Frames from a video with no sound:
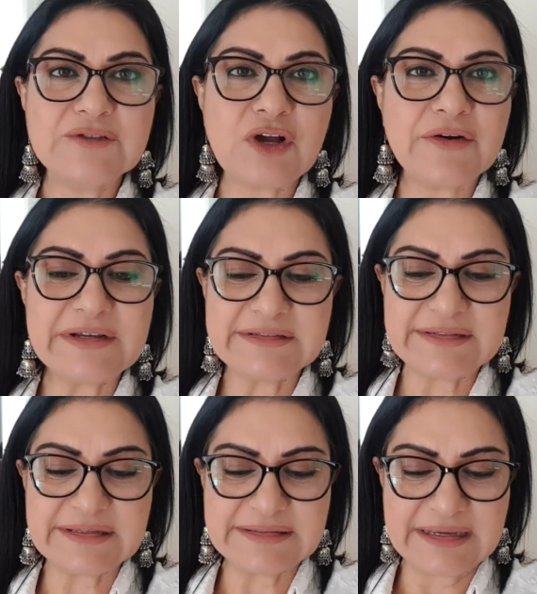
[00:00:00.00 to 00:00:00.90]
Taurus,
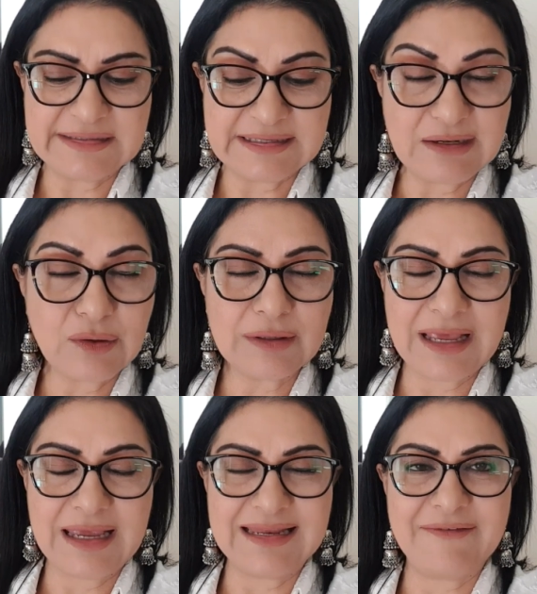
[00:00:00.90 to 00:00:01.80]
this is a slow
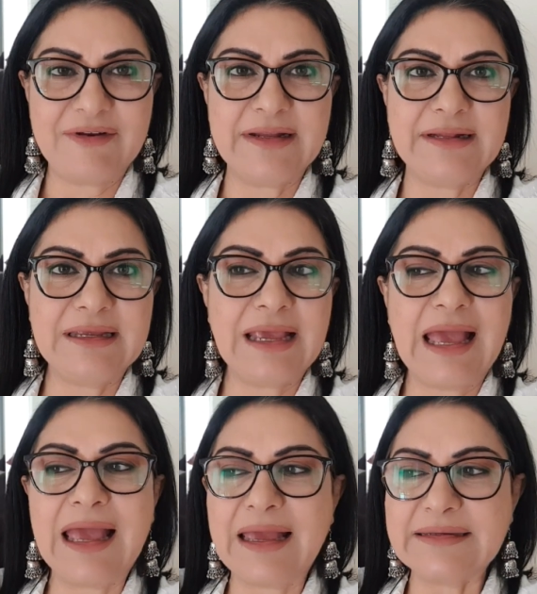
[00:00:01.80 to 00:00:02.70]
day, definitely,
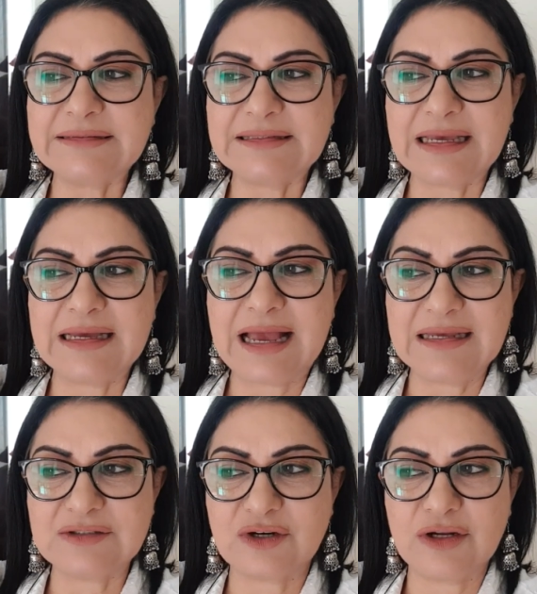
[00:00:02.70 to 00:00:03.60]
and
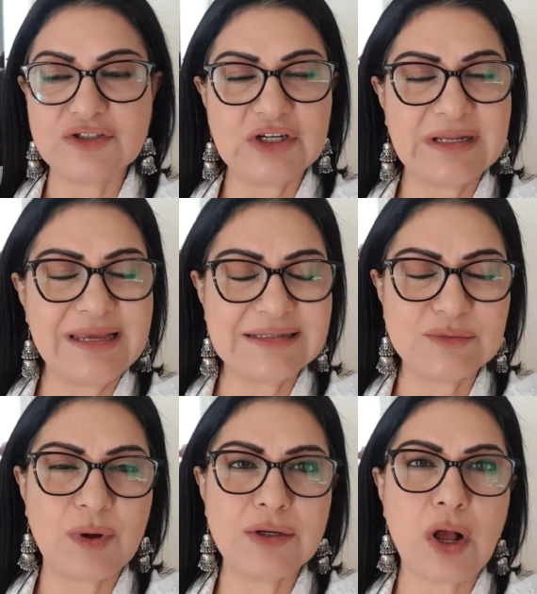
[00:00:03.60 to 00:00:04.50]
astrologically,
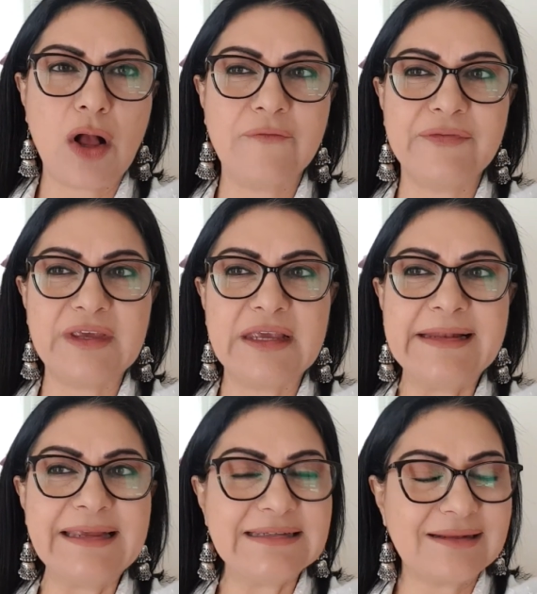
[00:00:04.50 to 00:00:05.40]
it's one of the
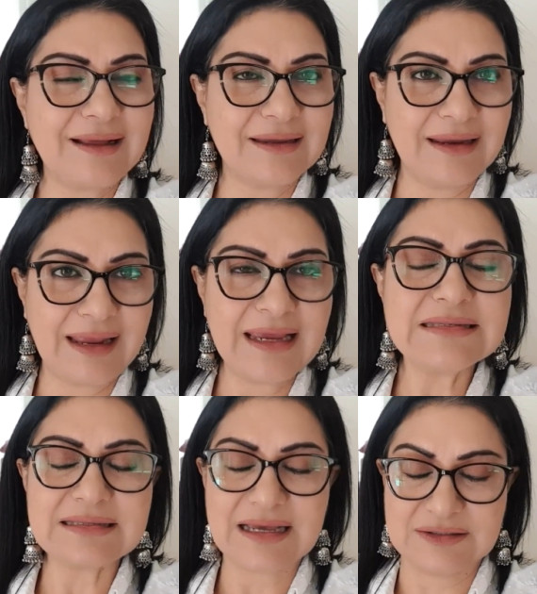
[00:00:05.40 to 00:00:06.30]
least lucky
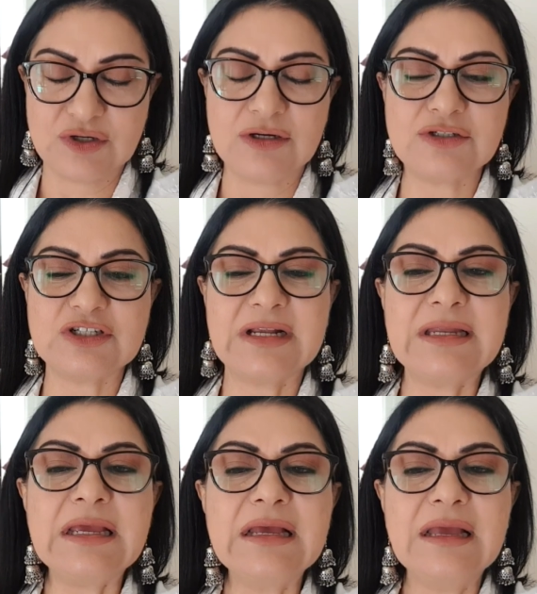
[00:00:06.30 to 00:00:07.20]
days,
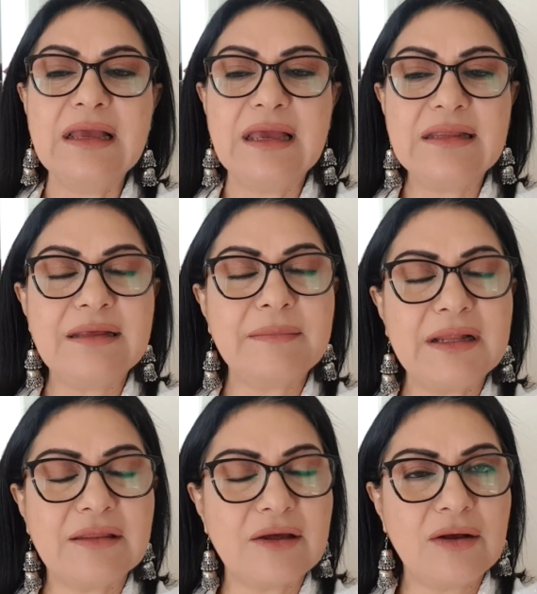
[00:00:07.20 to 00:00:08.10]
astrologically, in the
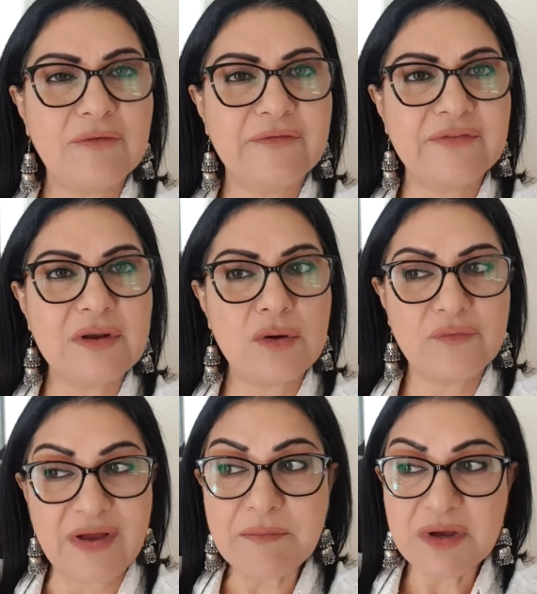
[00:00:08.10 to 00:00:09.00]
month of
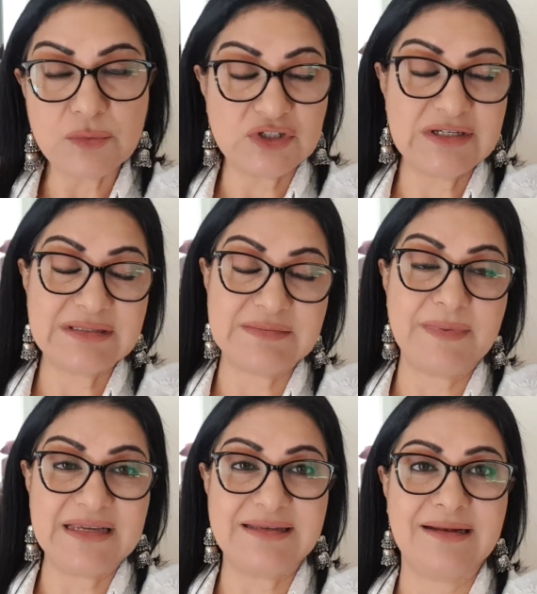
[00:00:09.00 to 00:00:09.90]
November, which is
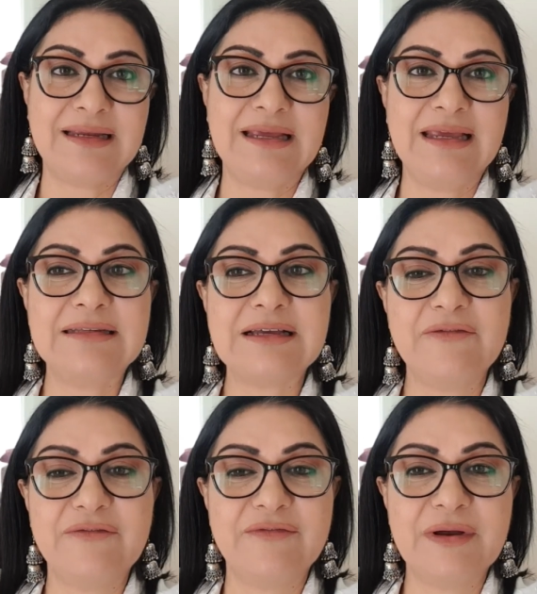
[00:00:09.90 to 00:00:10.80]
basically a
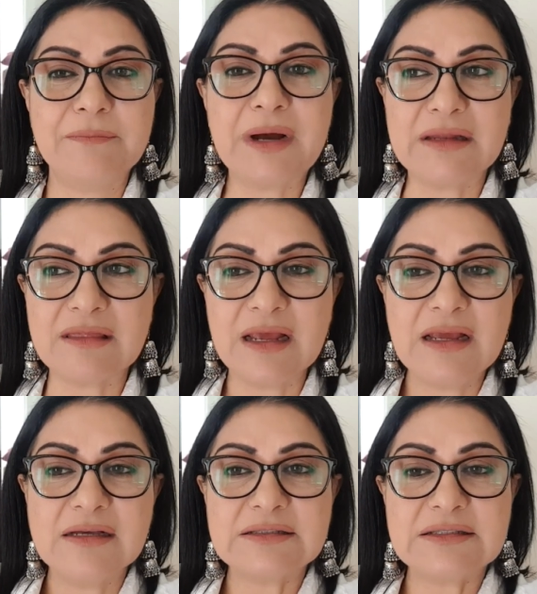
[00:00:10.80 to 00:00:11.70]
tough month.
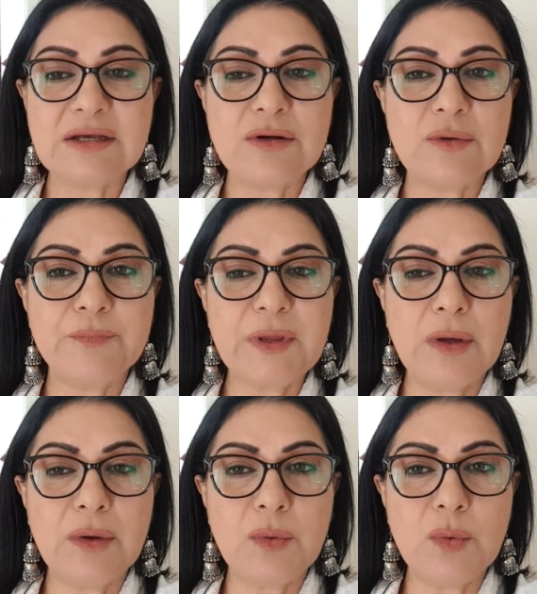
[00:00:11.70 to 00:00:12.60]

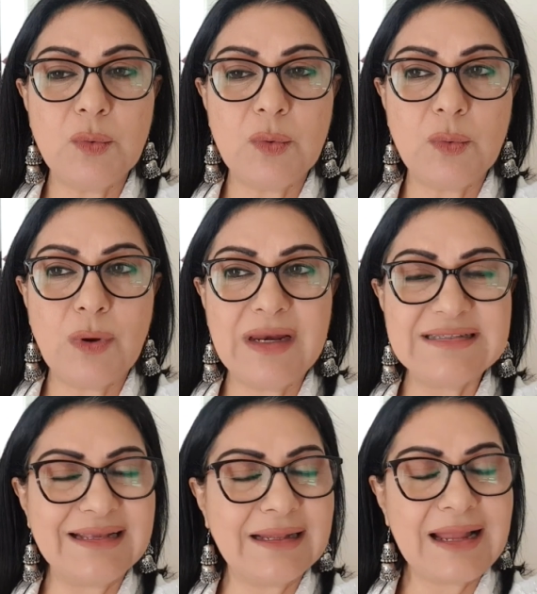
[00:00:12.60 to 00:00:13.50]
So what
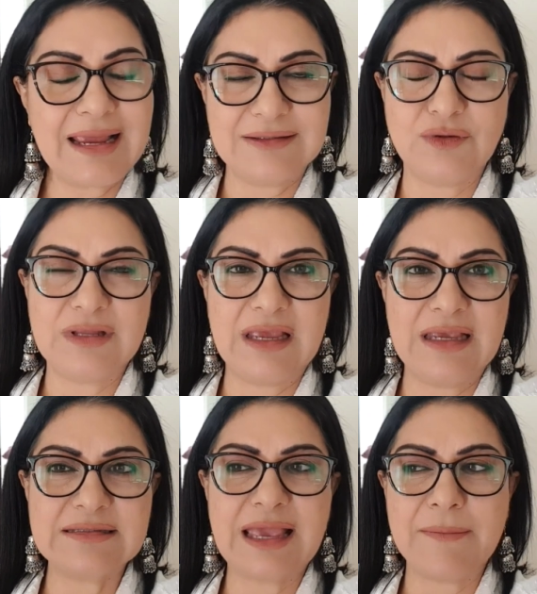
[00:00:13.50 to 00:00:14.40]
is it like today?
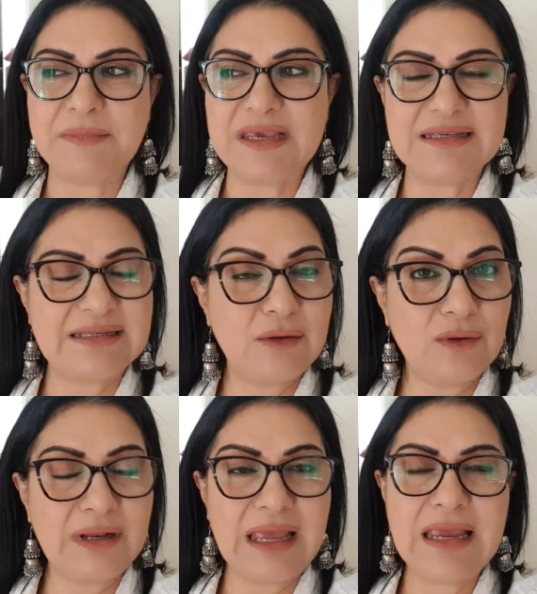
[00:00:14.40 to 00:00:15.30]
It can be a
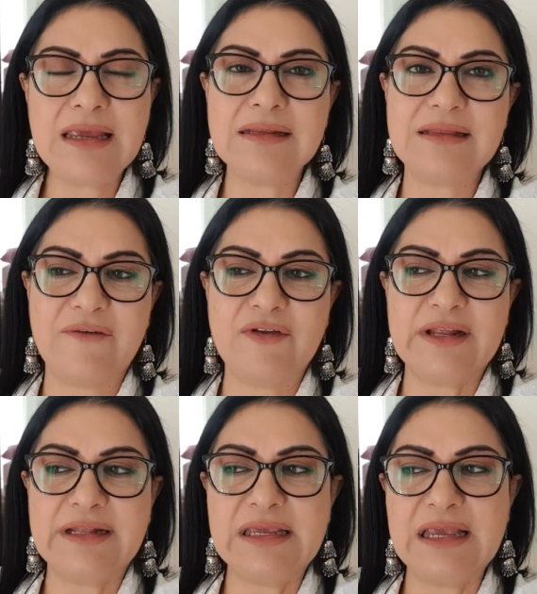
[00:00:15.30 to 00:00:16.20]
slow day,
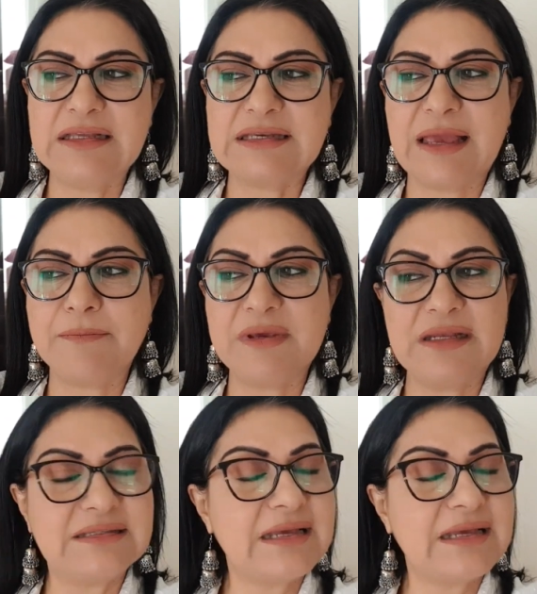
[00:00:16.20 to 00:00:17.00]
definitely. It can be